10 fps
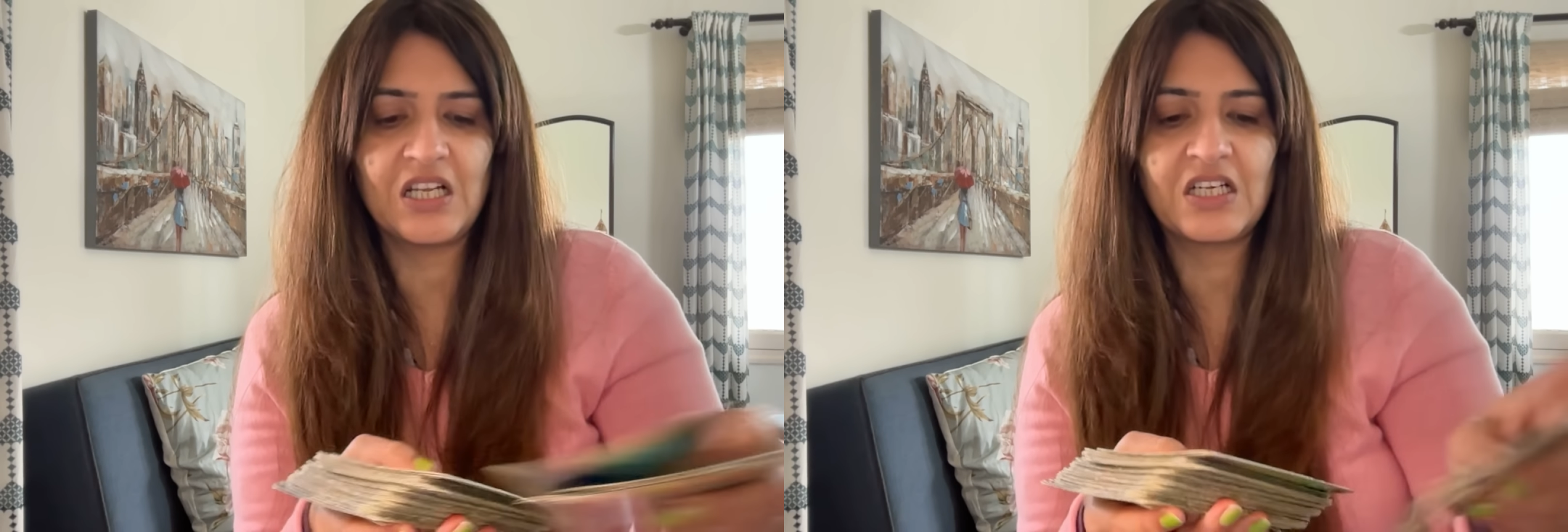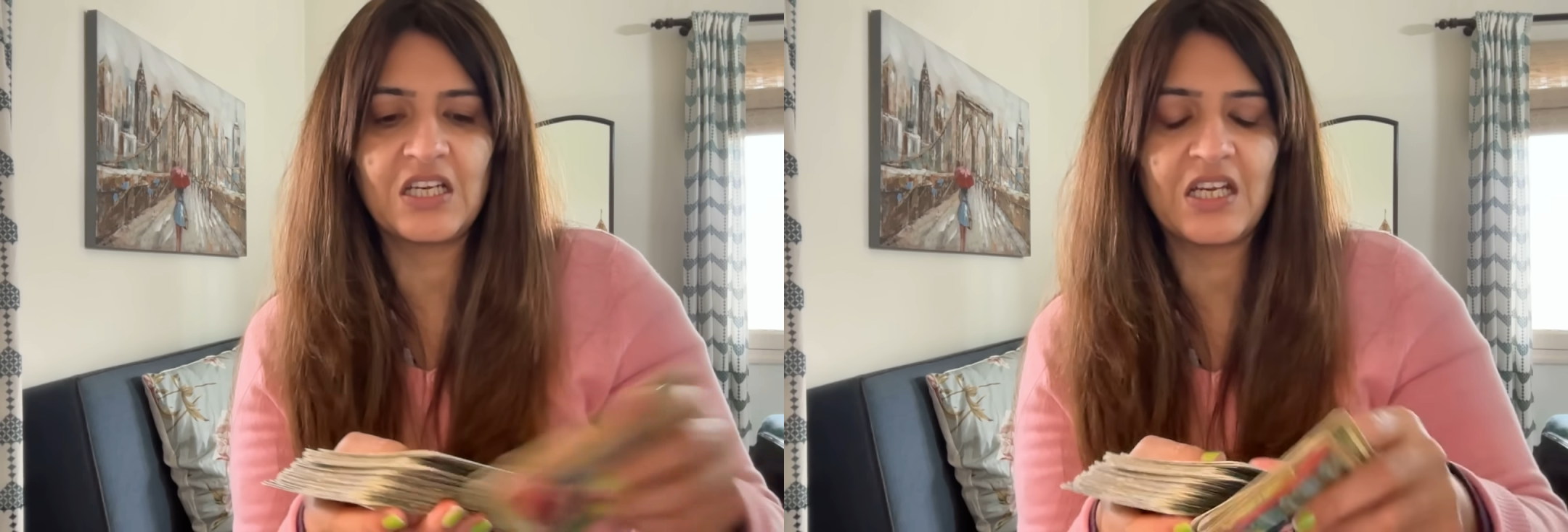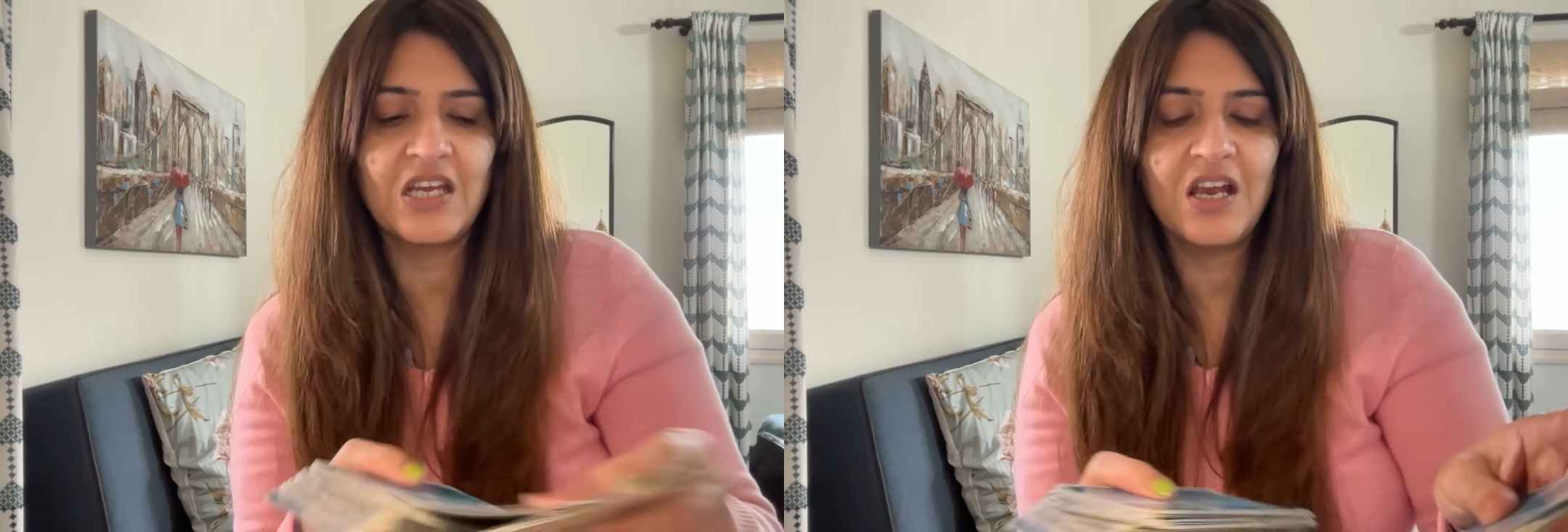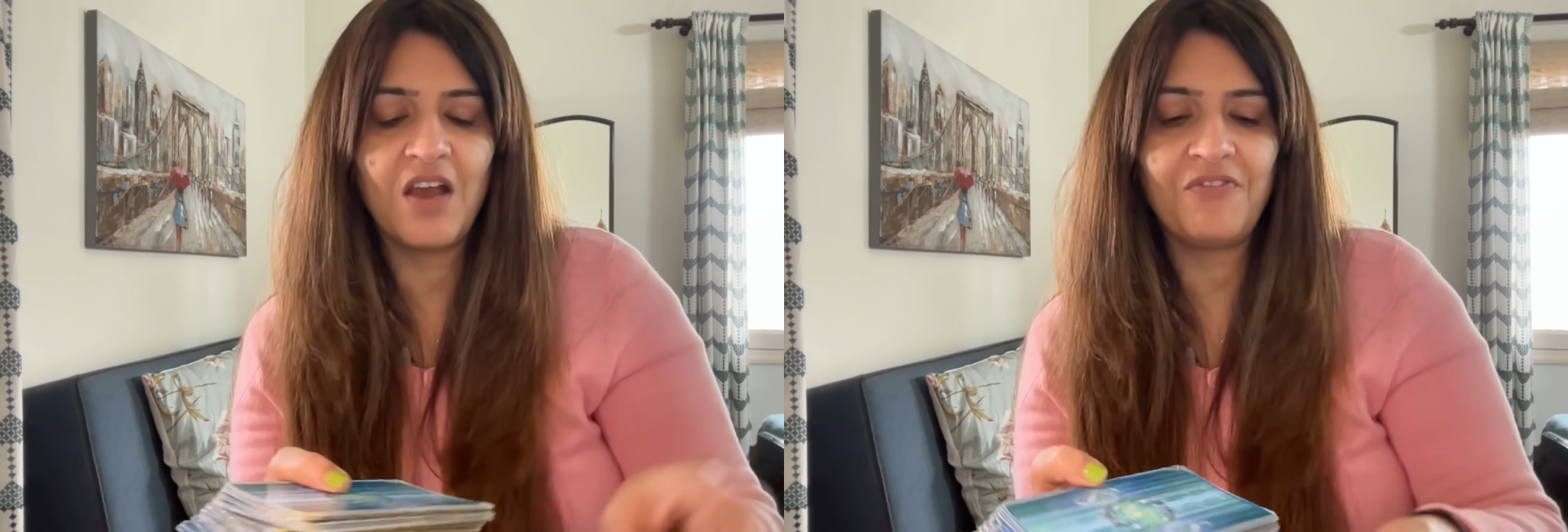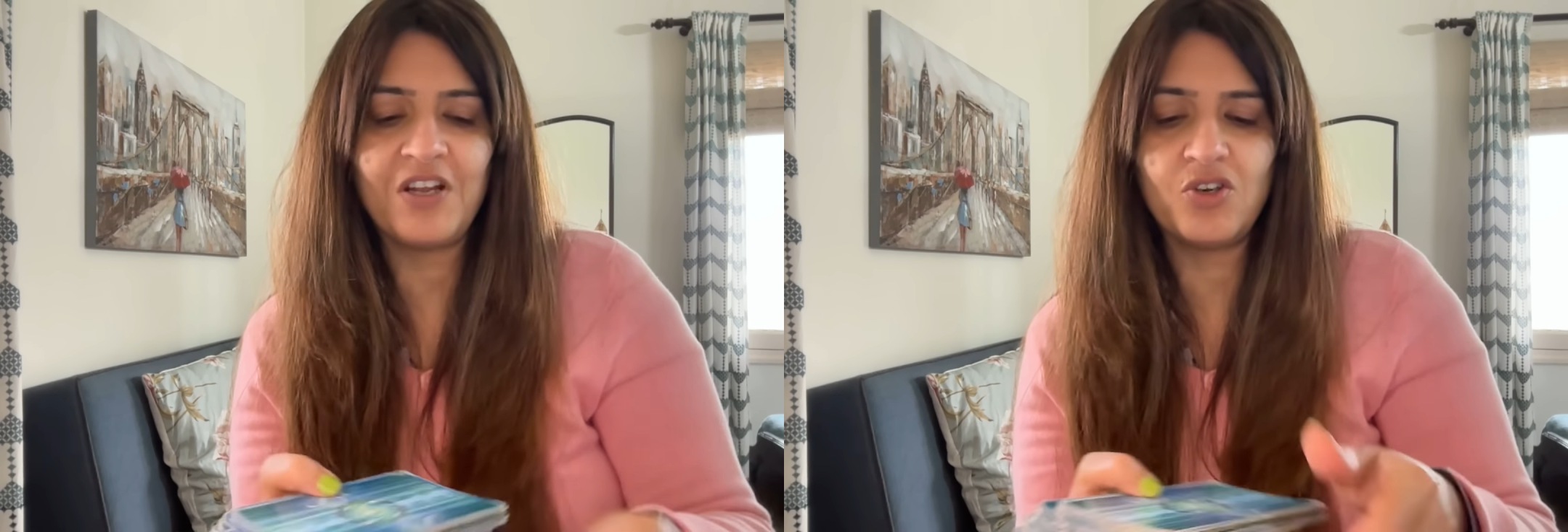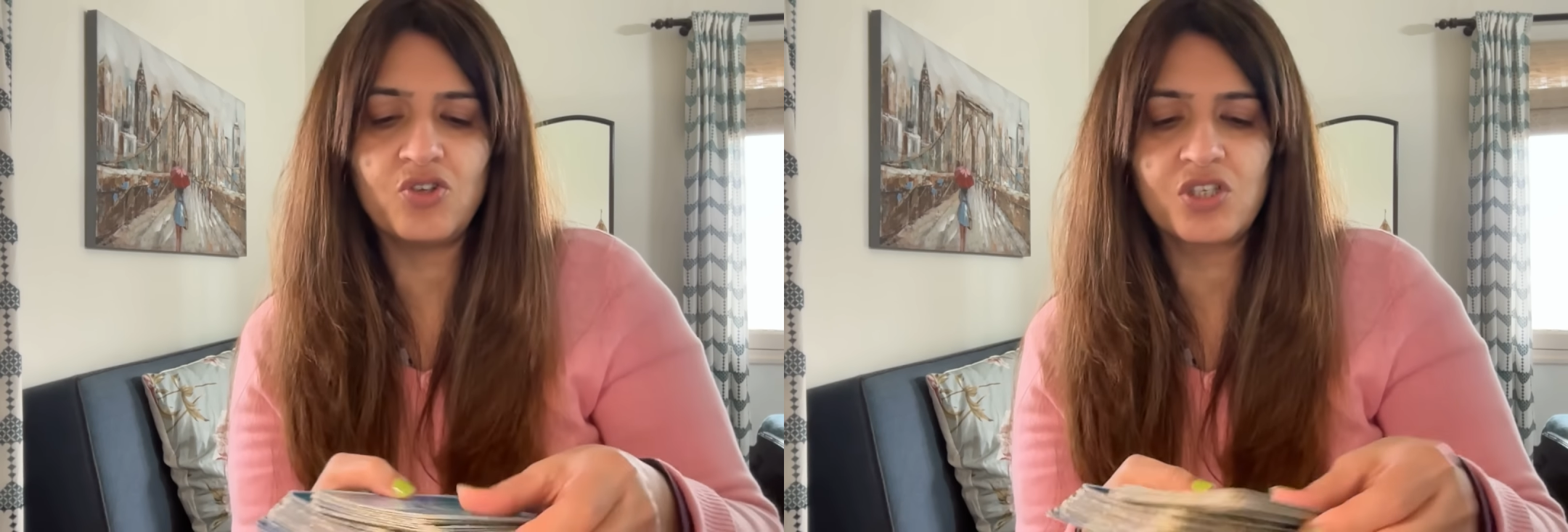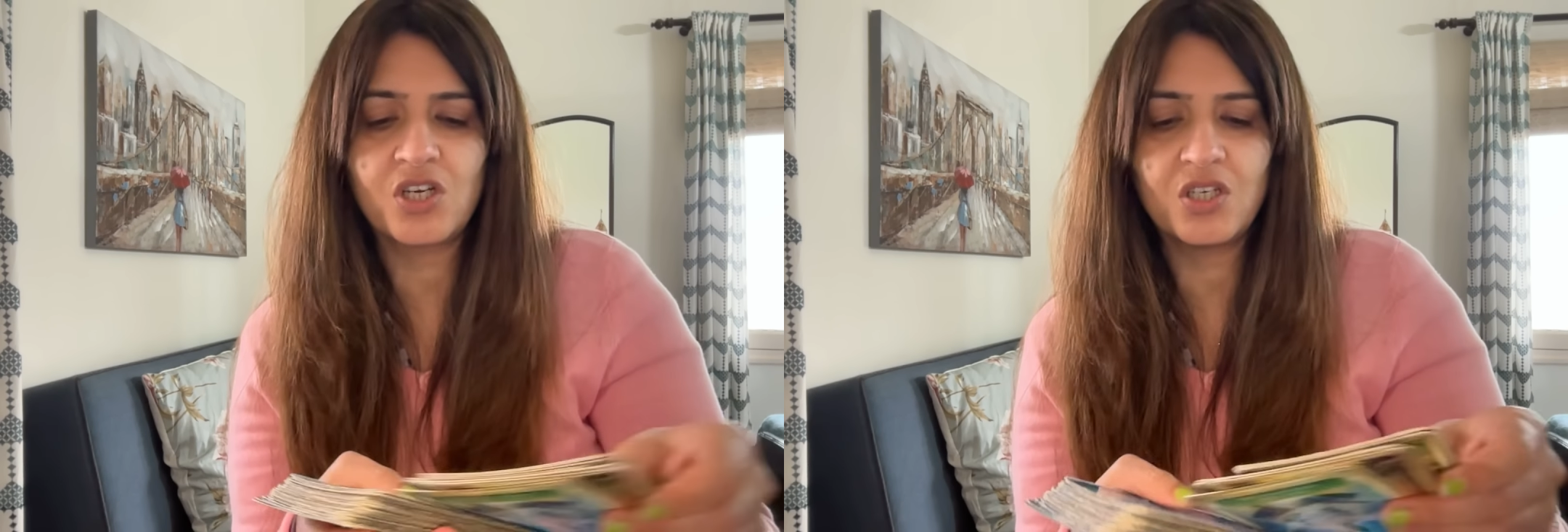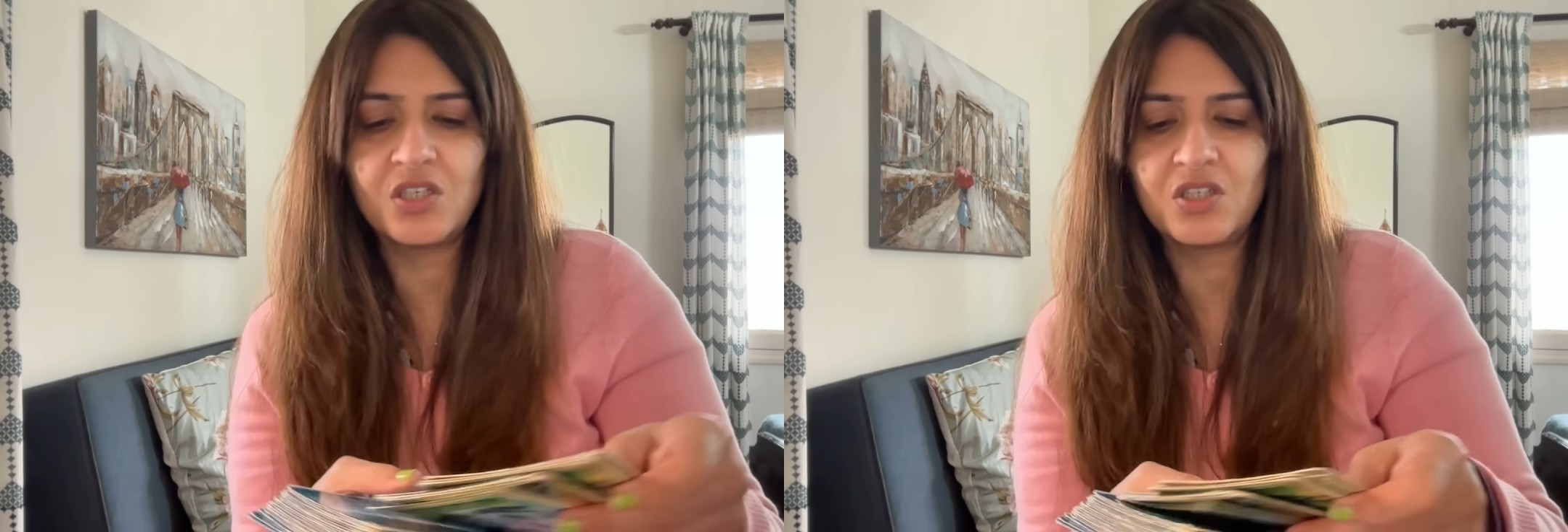they connect. I feel you'll
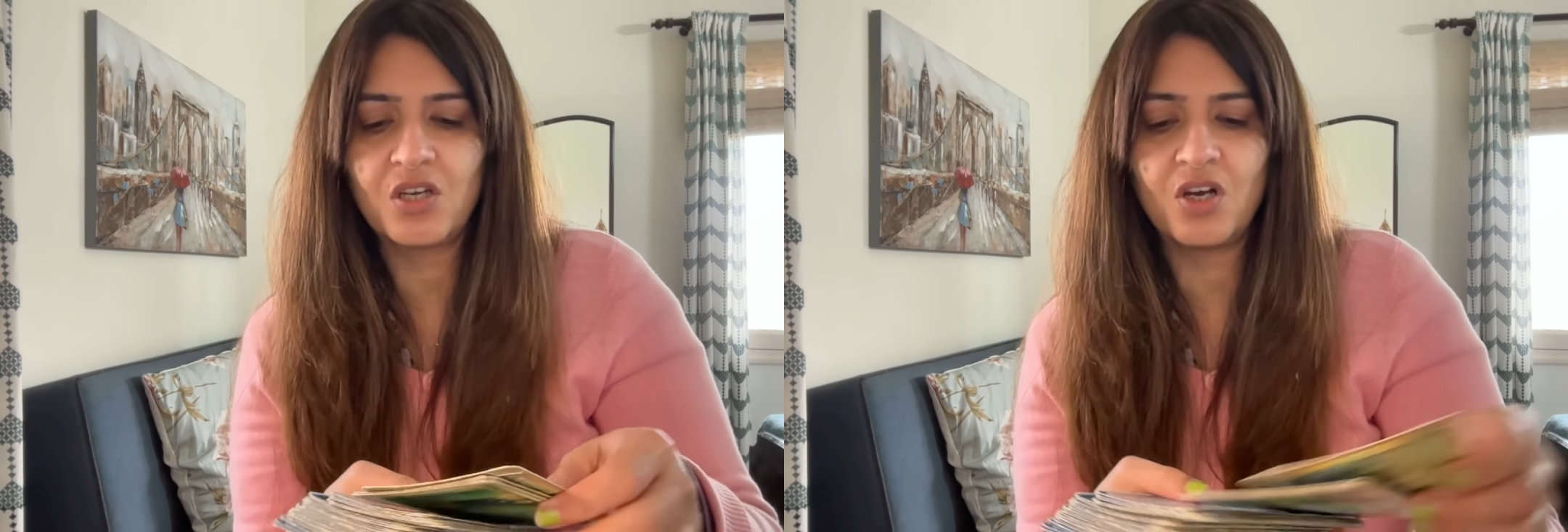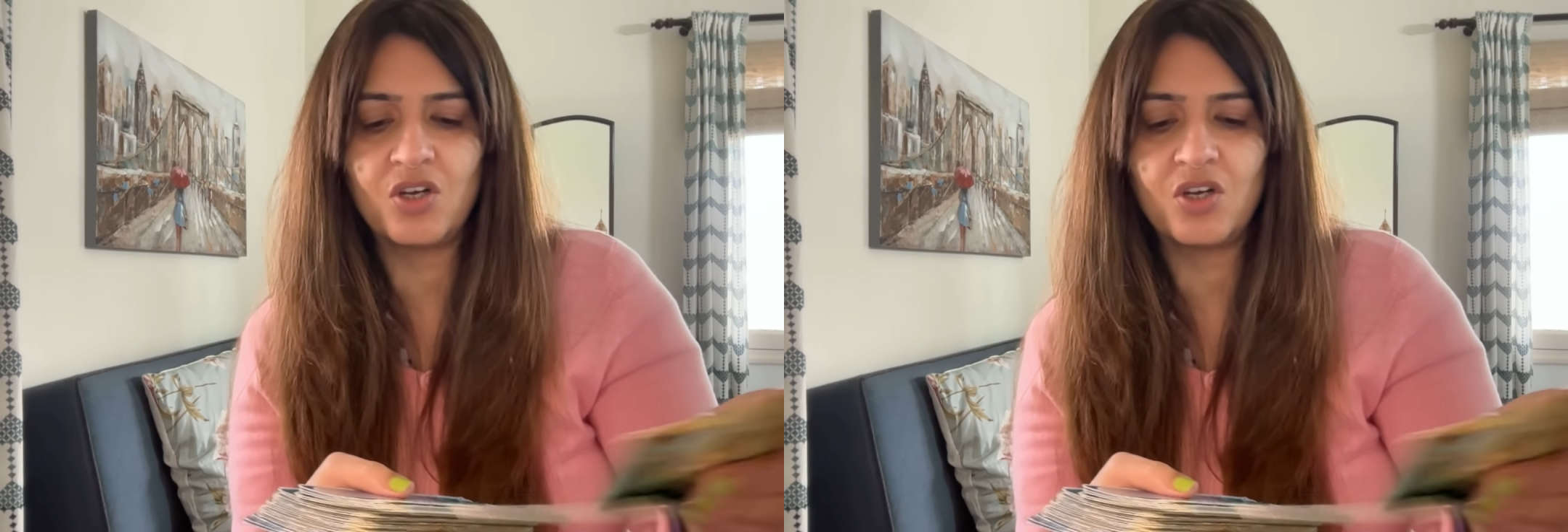turn,